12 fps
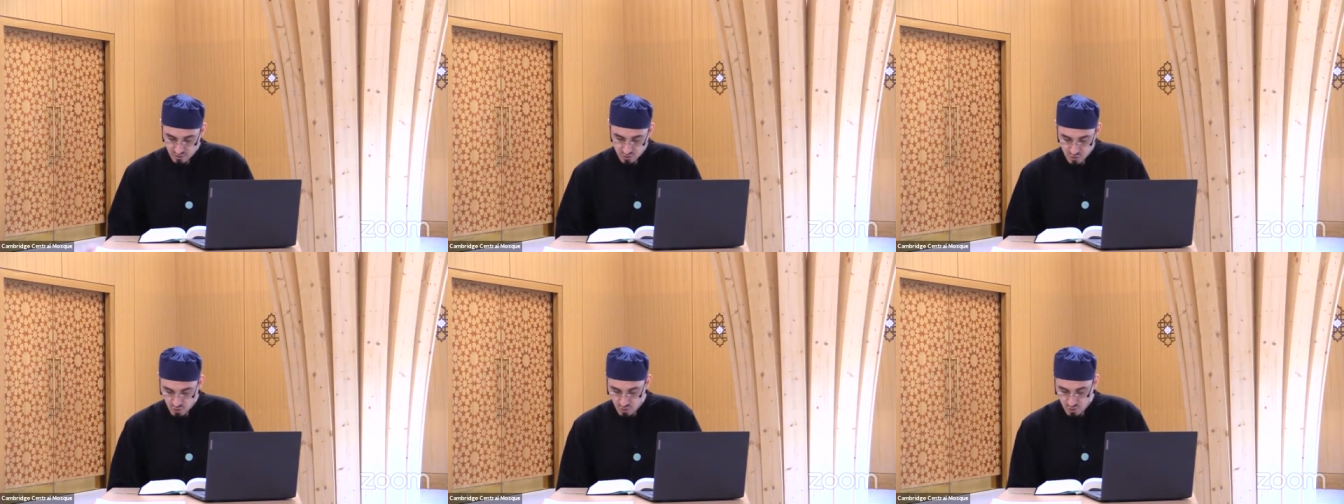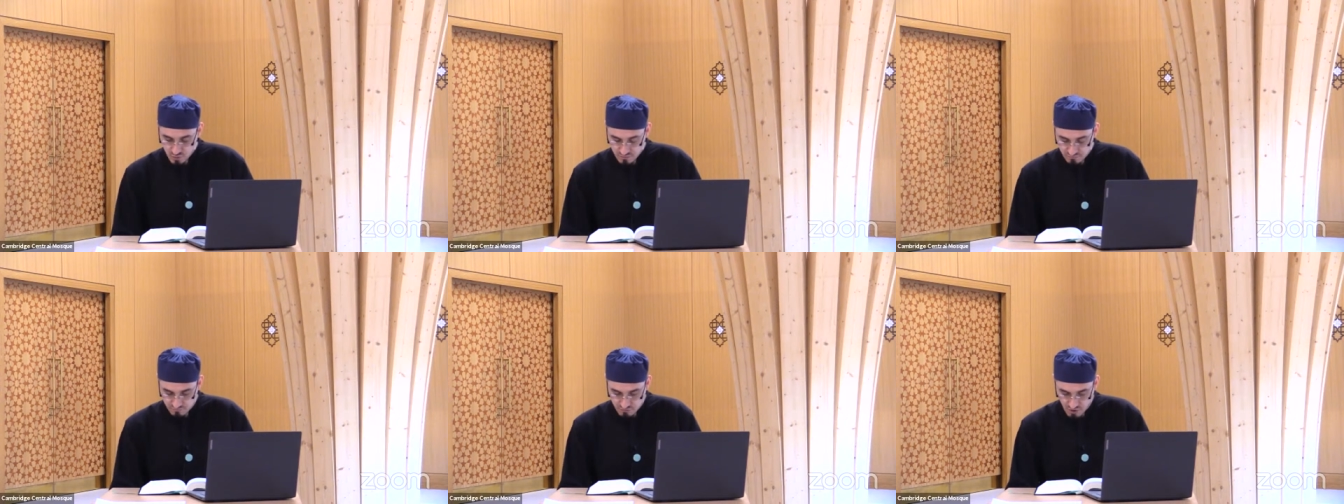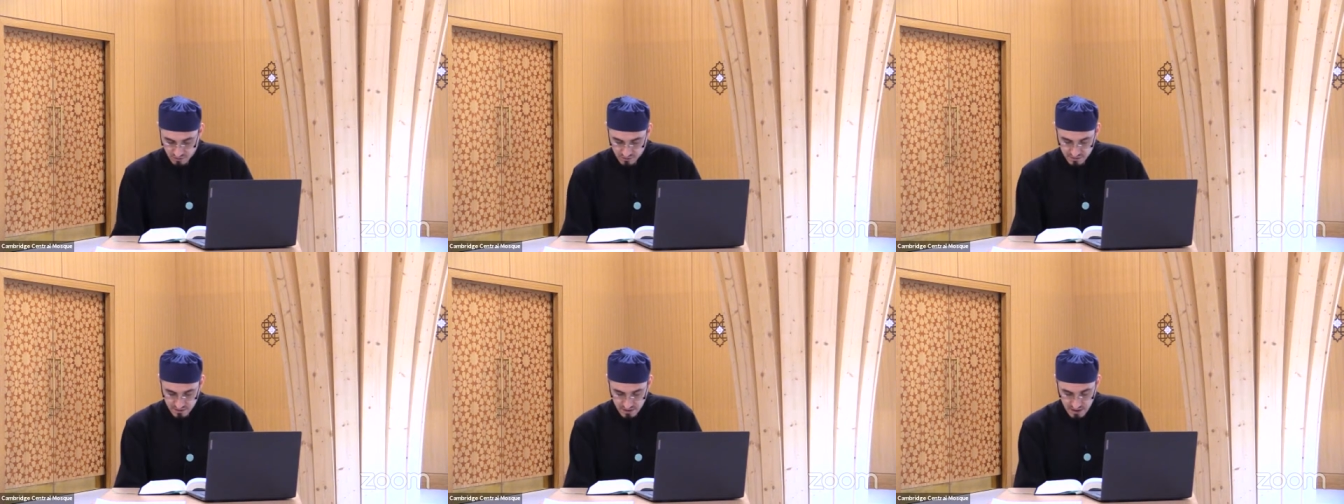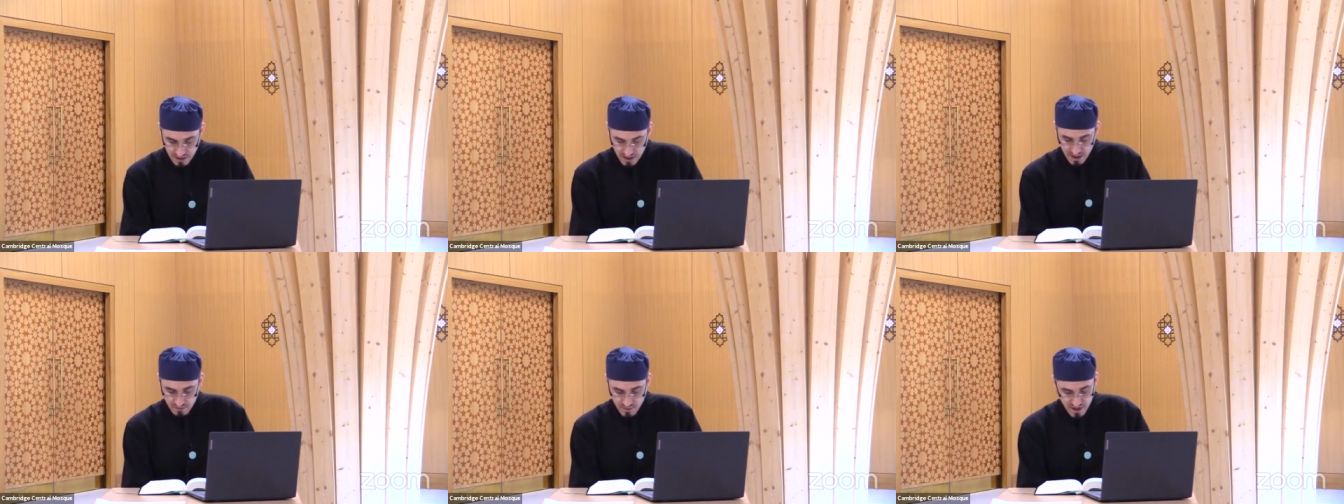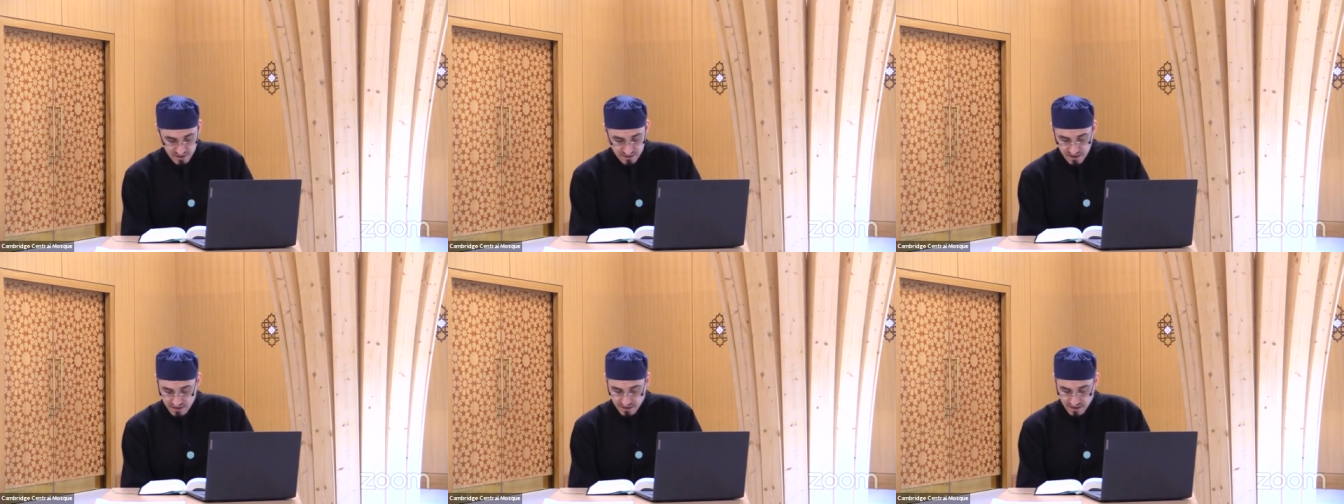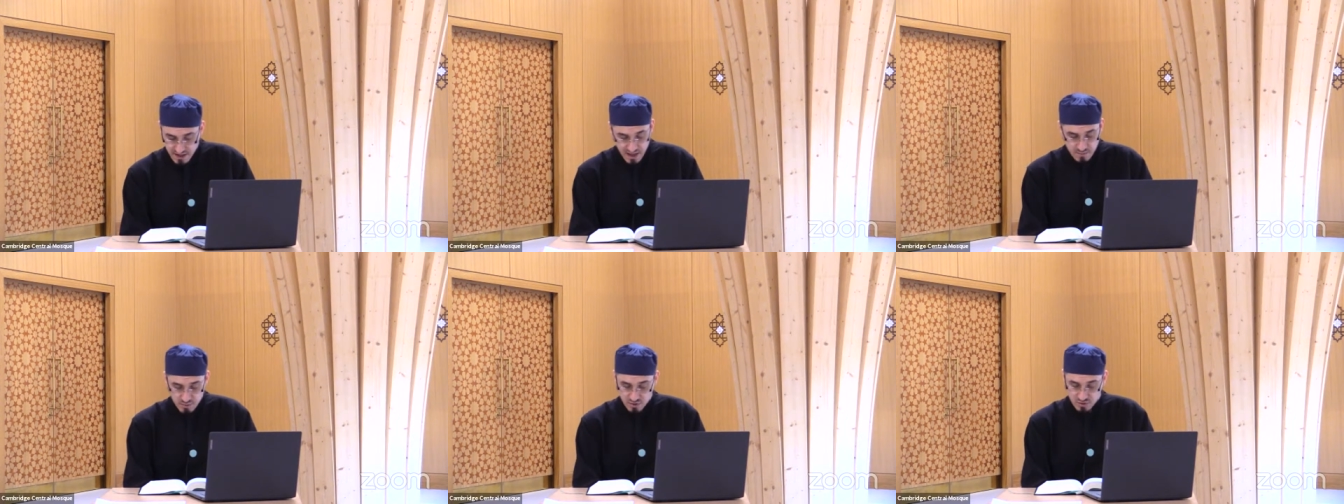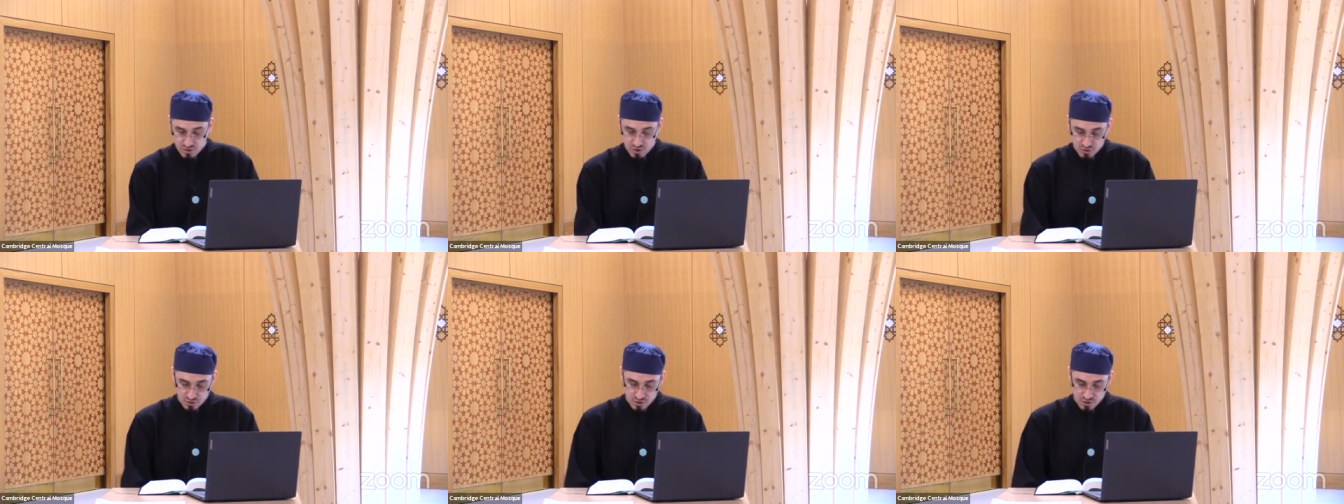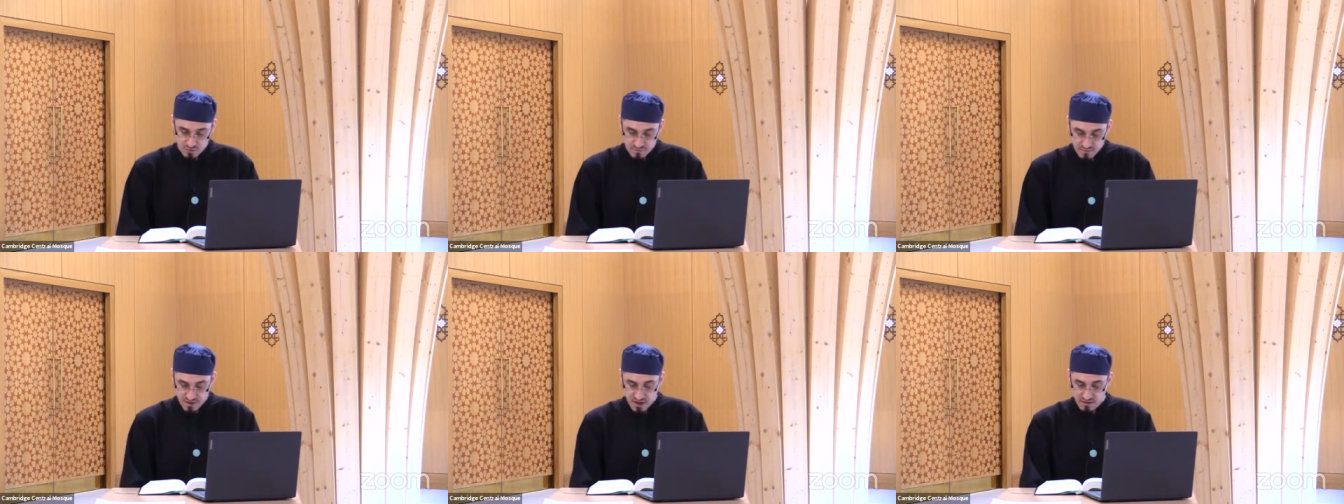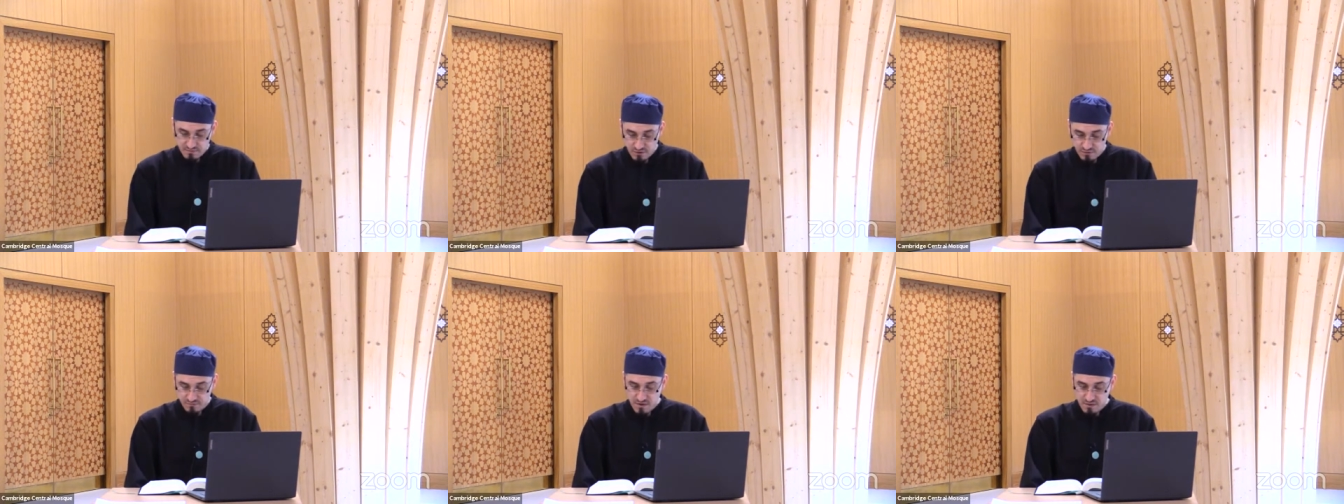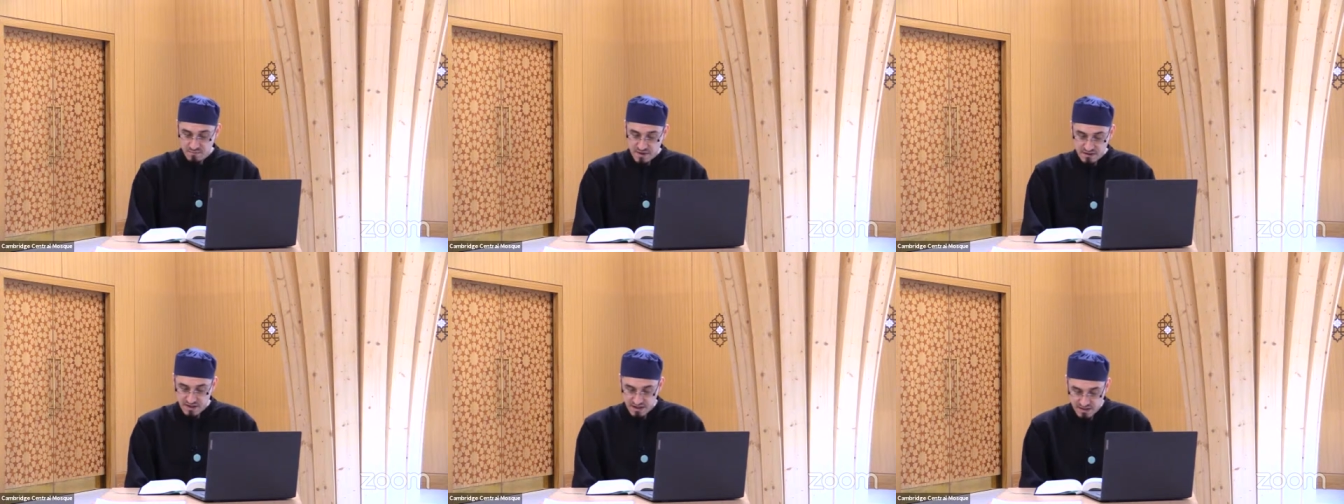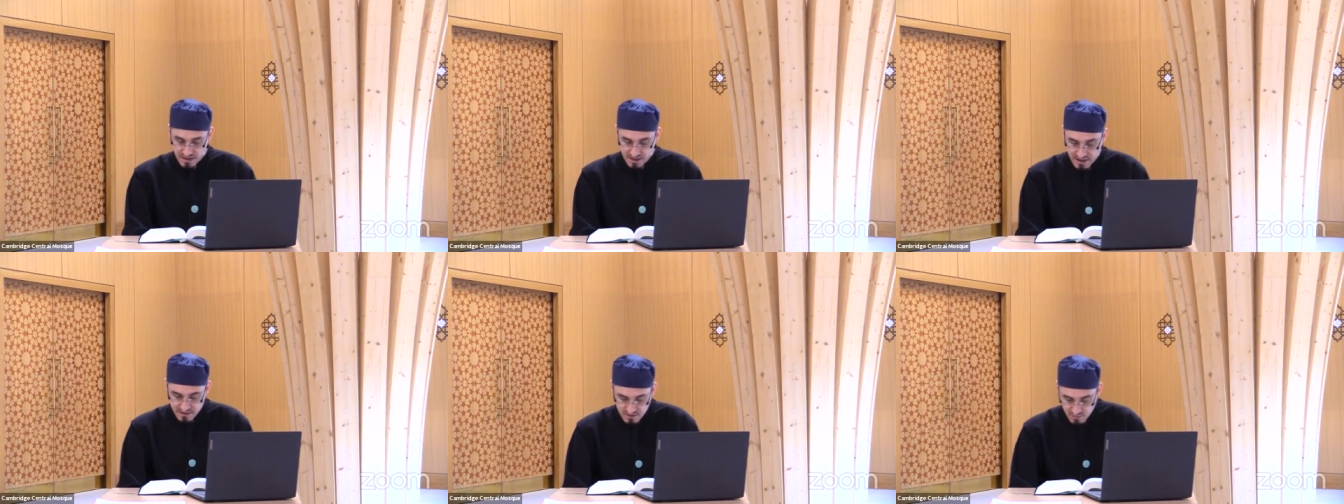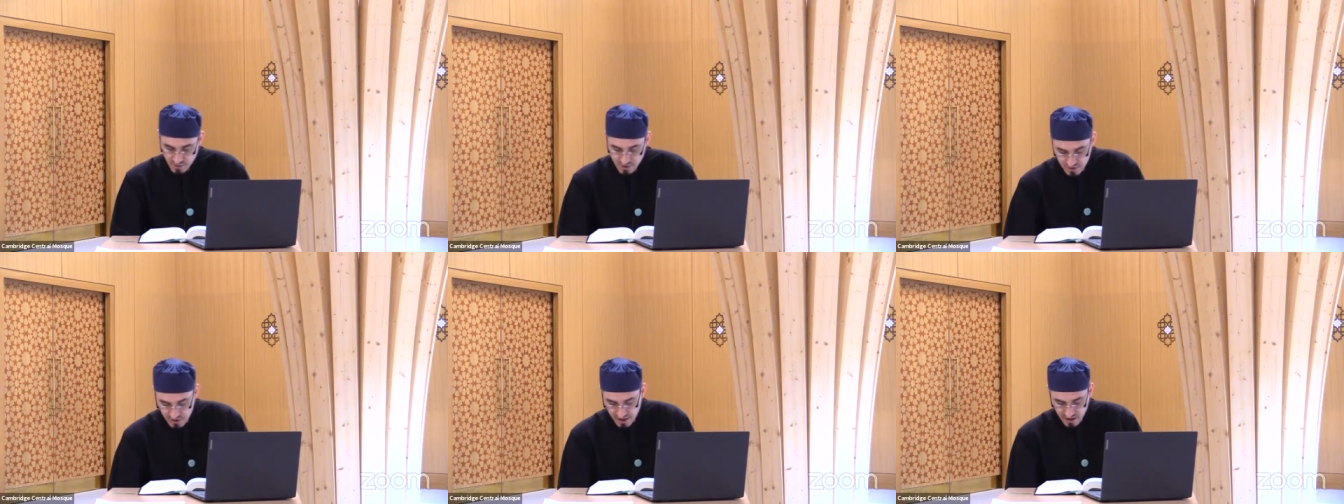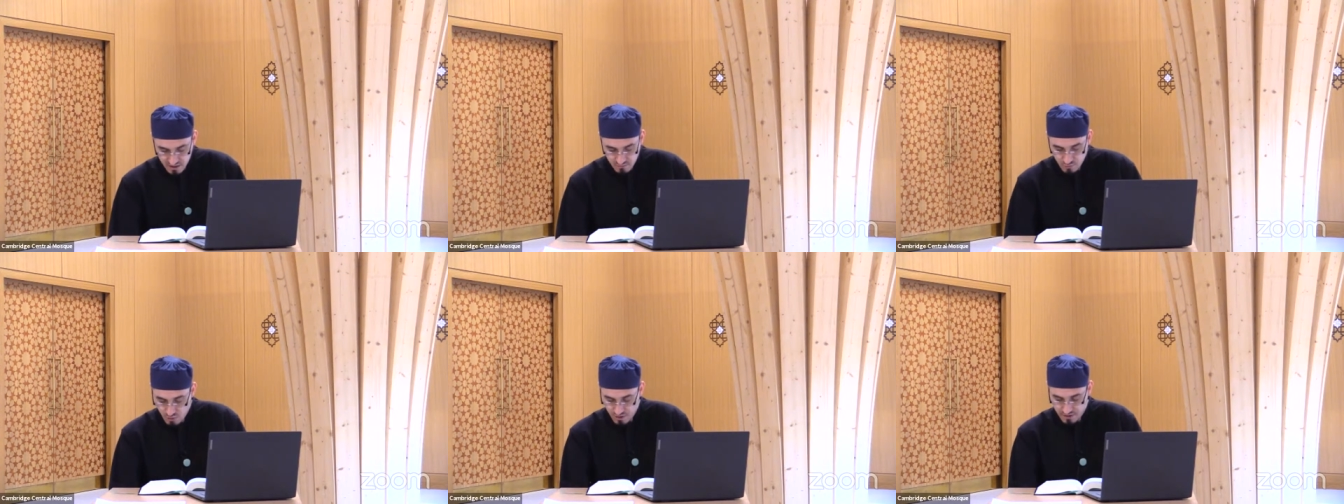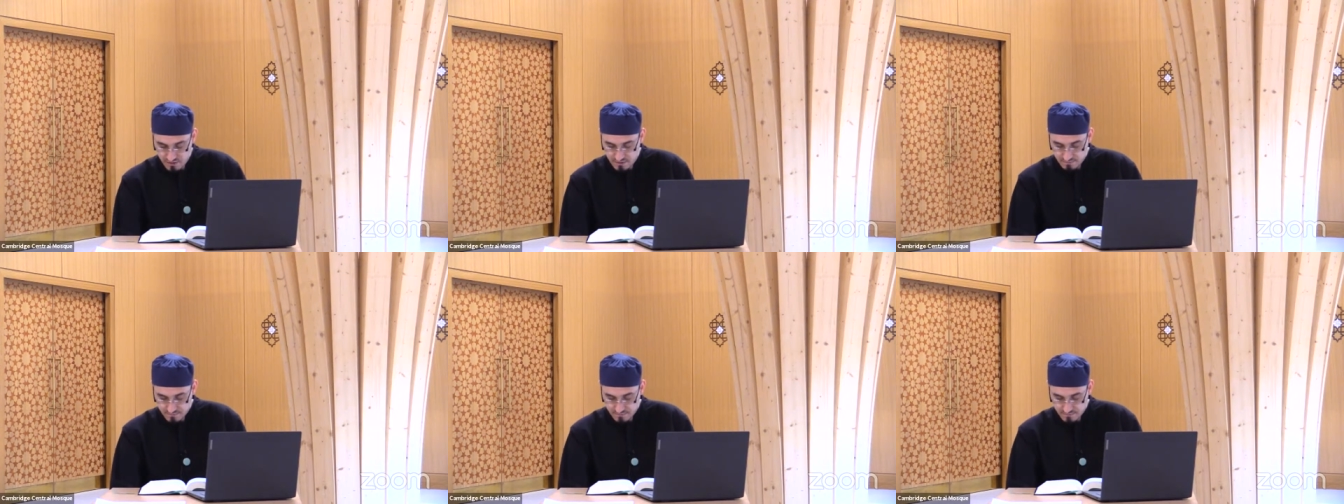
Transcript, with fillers: who do wrong. And we are certainly able to show you in fulfillment that against which they are warned.